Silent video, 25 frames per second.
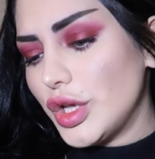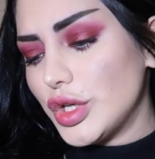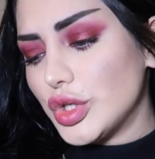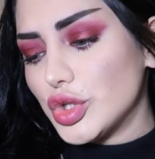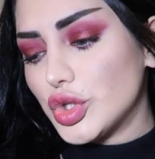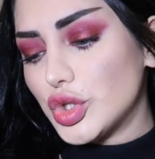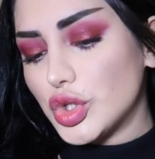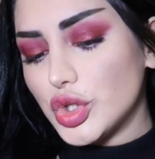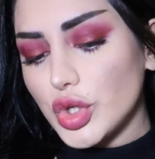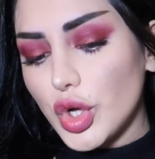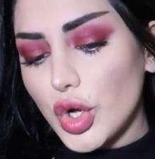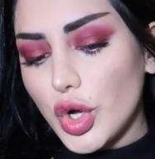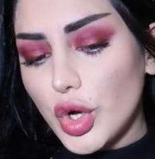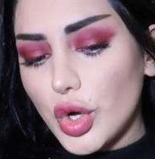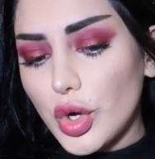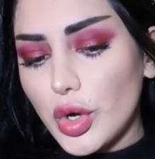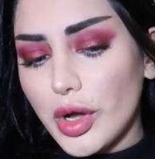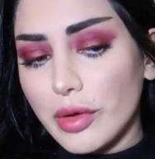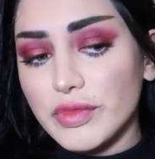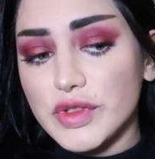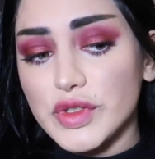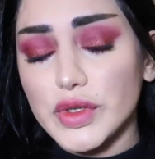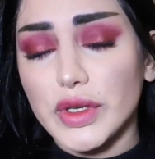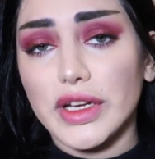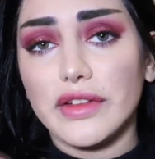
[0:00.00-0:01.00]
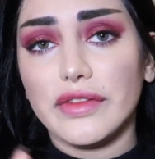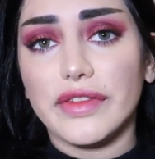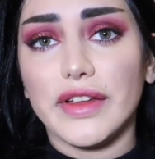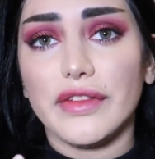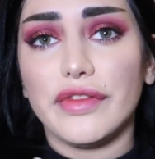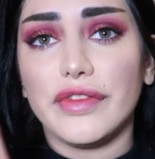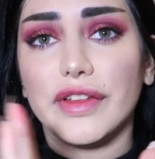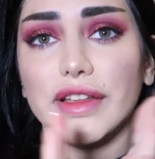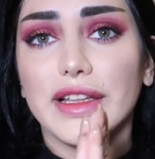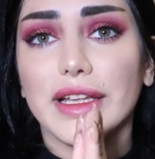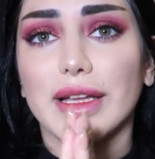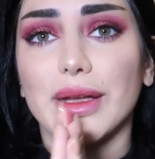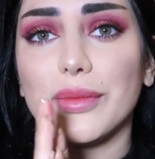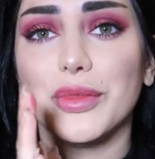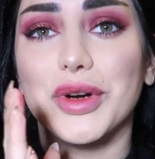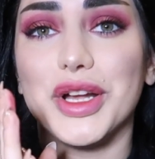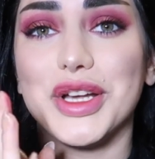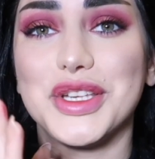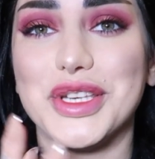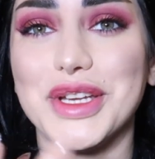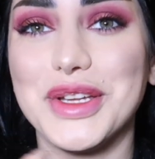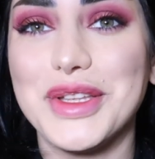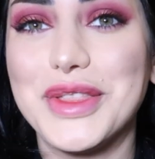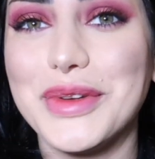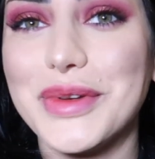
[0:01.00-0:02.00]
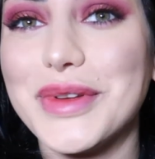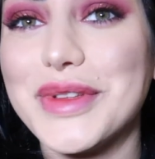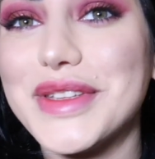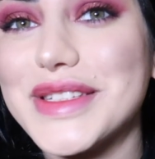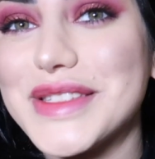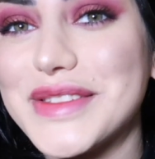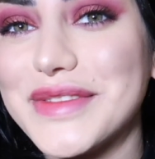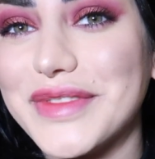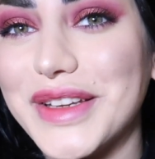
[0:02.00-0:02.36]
So I'm sorry if I feel like I'm rushing through this